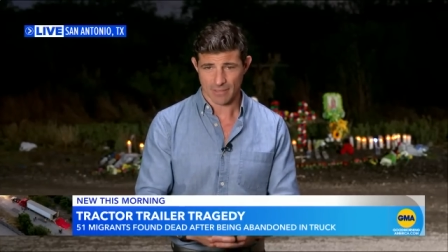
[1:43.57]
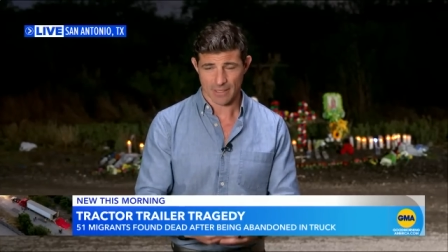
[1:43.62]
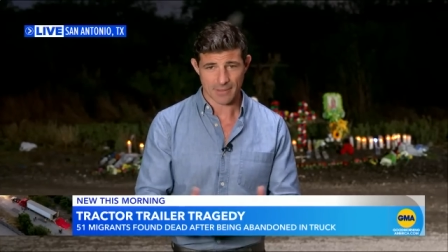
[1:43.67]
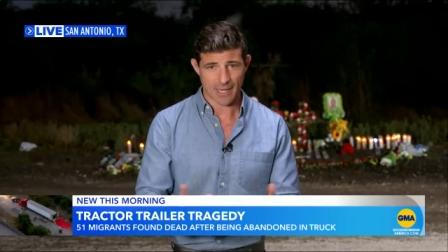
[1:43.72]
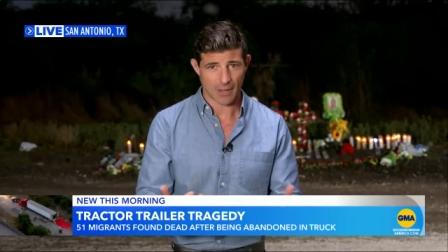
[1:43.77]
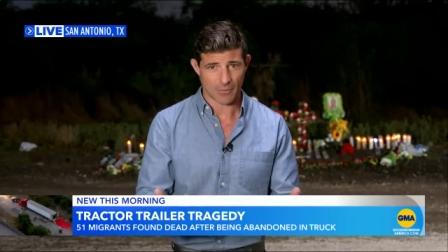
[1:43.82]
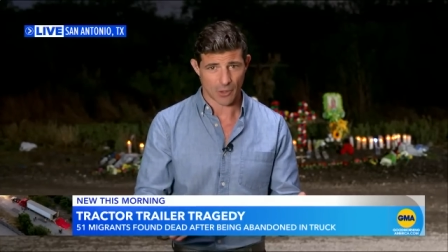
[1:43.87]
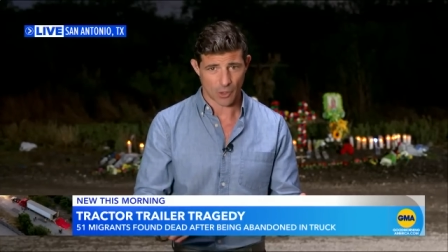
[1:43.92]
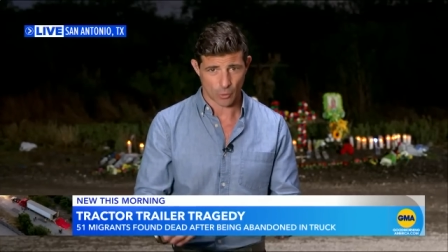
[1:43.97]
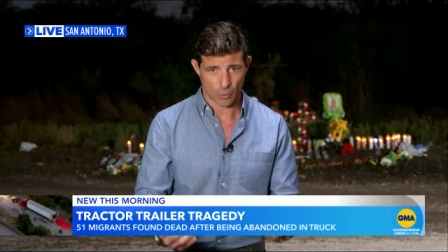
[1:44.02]
And
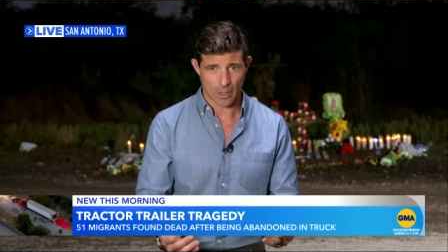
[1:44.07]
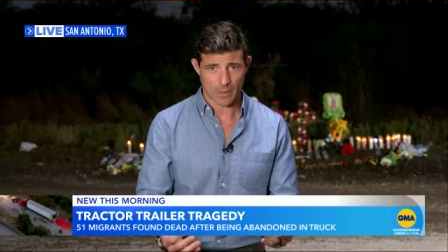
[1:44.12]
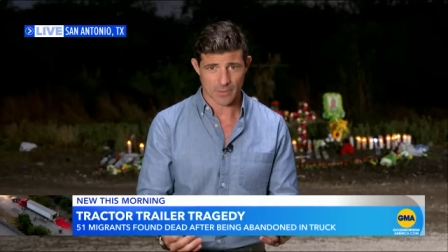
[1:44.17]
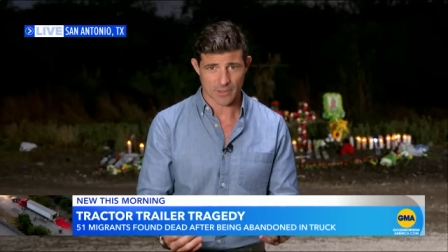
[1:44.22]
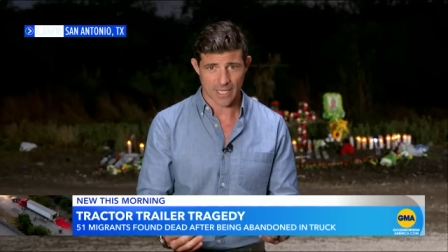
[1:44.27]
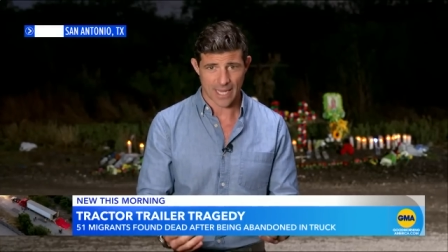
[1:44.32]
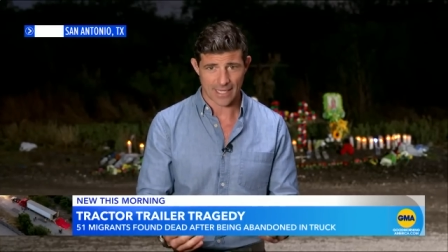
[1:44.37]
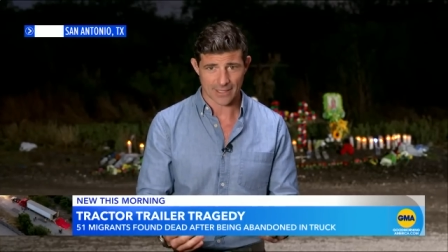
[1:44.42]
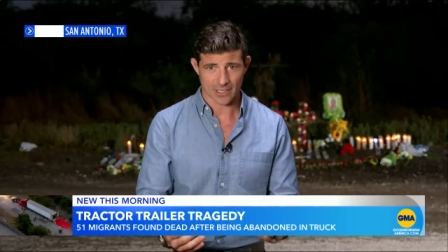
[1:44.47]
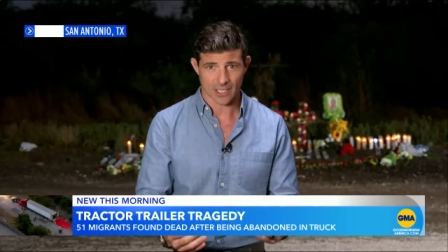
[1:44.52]
now the grim
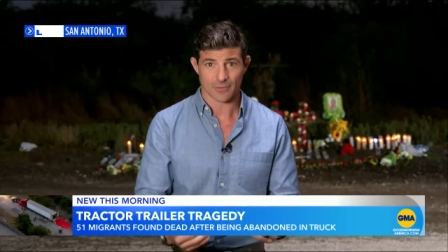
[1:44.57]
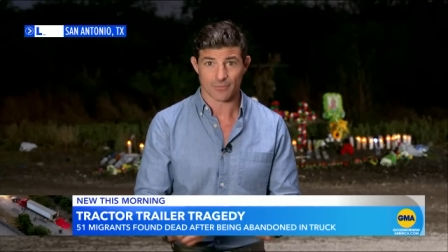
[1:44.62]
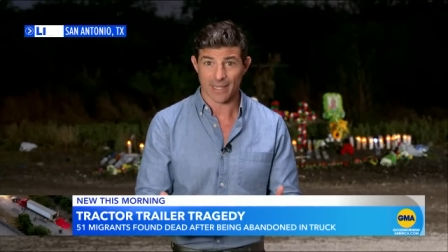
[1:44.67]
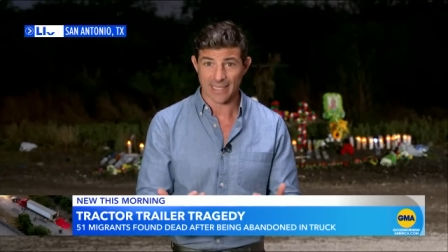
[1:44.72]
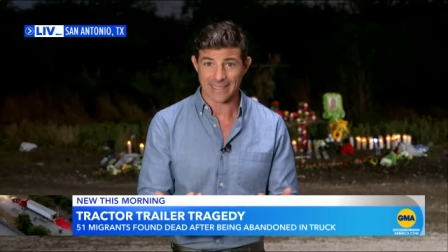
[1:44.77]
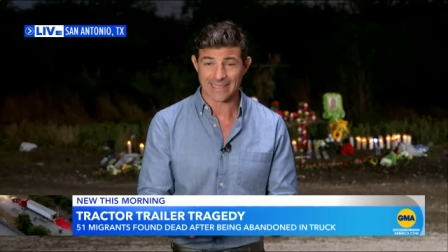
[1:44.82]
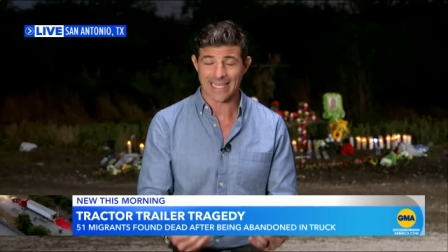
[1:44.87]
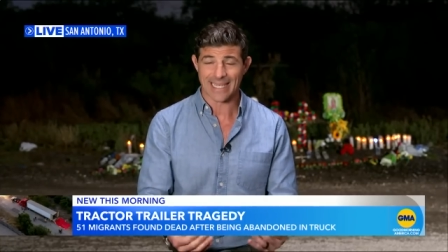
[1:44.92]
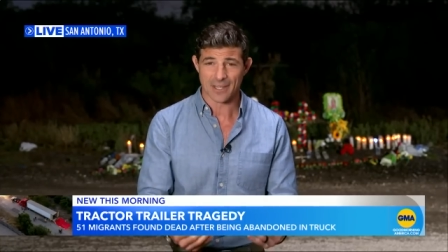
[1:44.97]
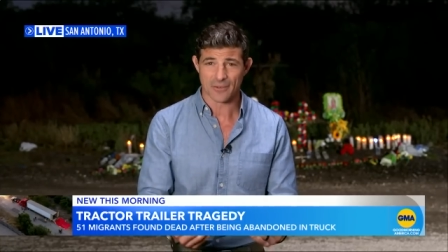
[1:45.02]
task of
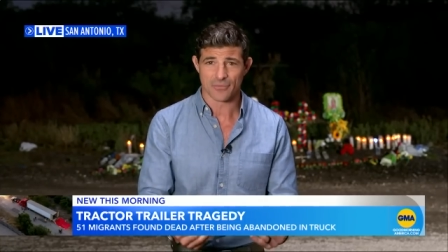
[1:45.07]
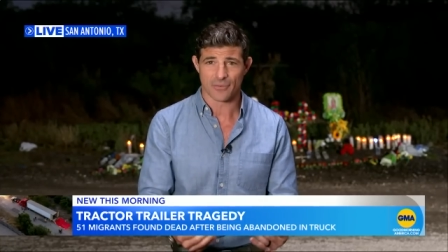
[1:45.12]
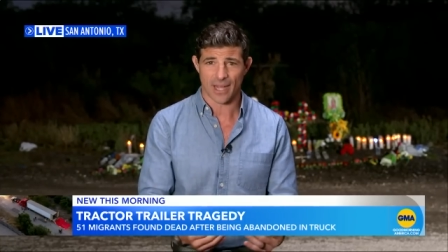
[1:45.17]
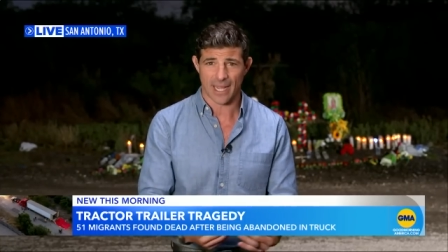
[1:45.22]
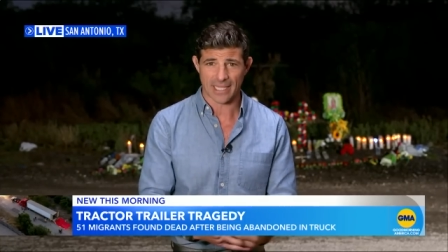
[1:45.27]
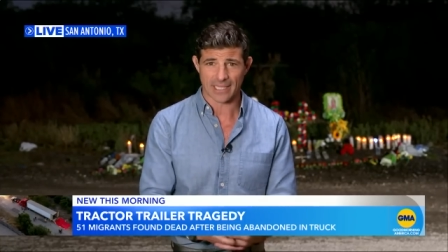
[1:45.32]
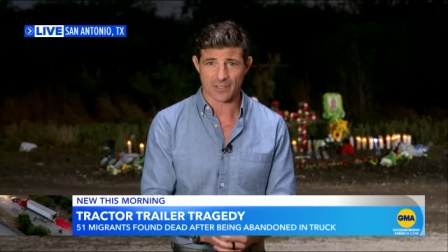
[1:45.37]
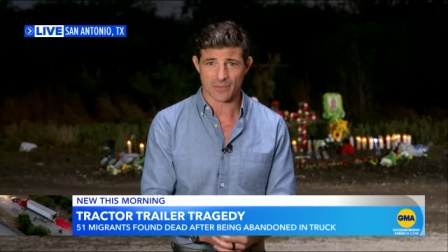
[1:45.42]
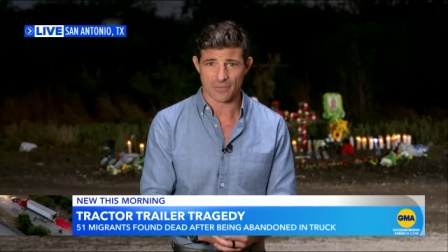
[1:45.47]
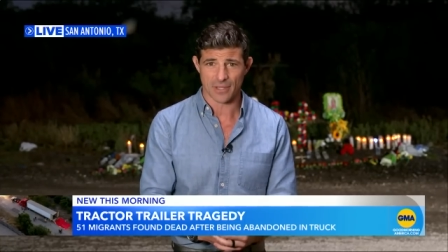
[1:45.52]

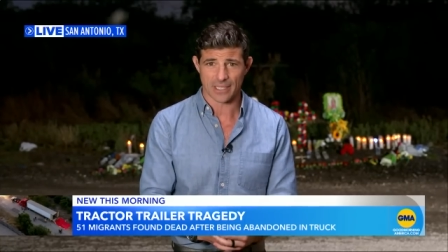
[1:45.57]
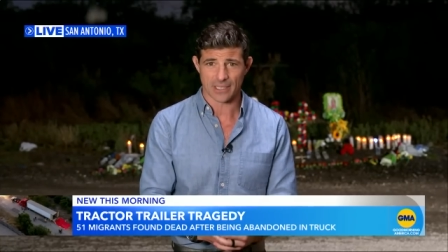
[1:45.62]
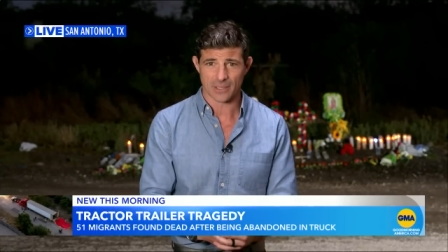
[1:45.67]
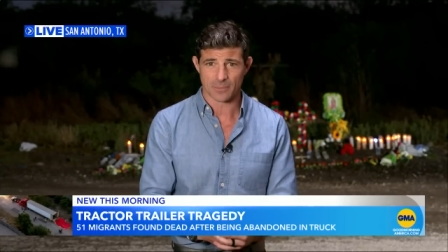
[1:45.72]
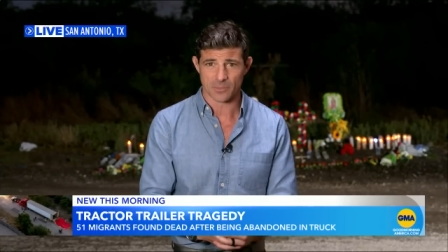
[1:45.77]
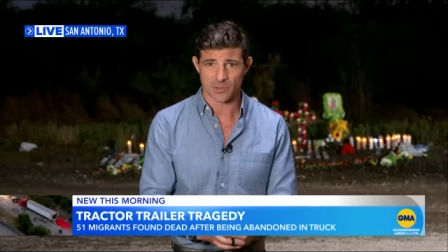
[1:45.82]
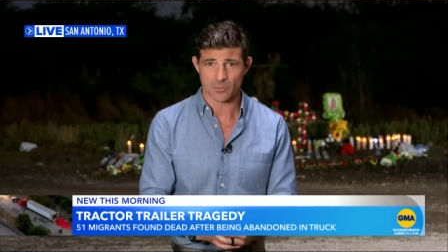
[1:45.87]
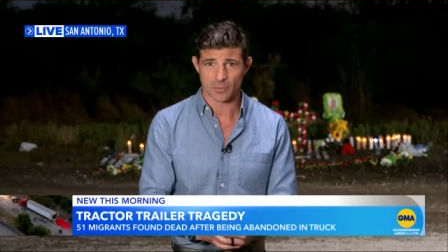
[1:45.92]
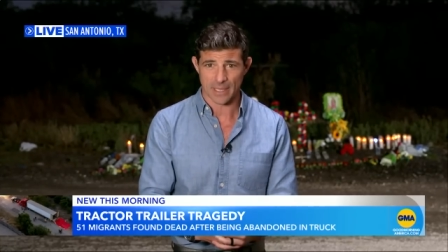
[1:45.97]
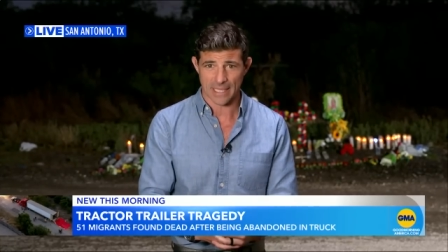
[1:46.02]
identifying the
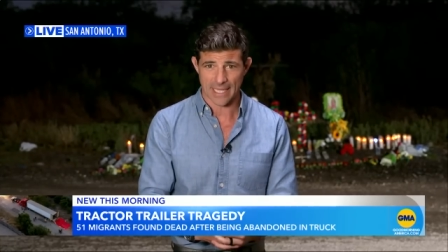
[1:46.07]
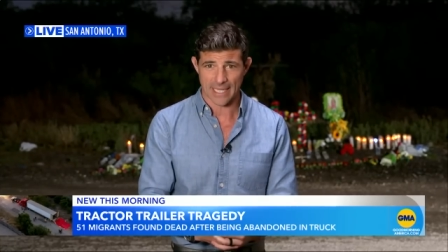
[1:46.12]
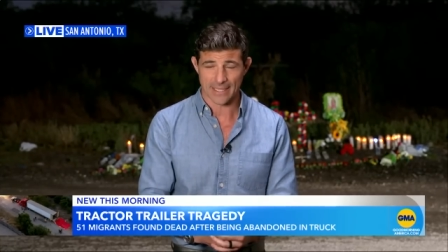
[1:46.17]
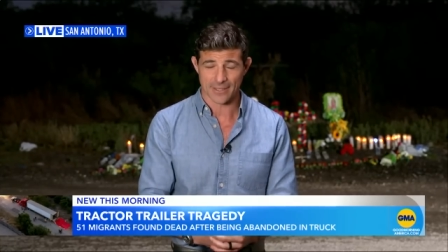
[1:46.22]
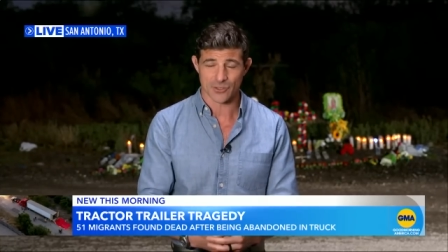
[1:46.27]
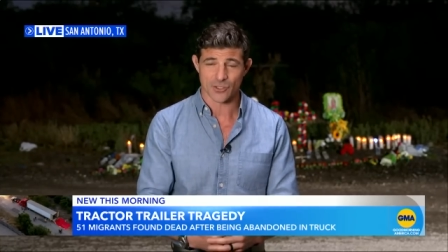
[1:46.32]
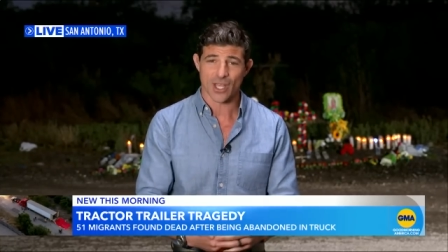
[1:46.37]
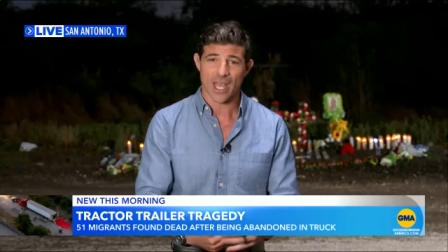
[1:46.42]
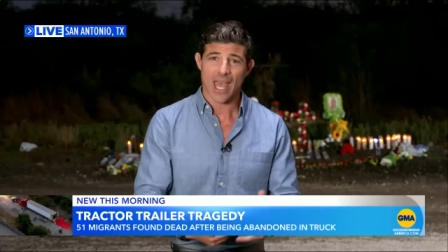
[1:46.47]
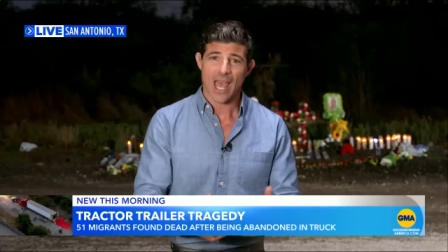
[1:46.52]
victims begins.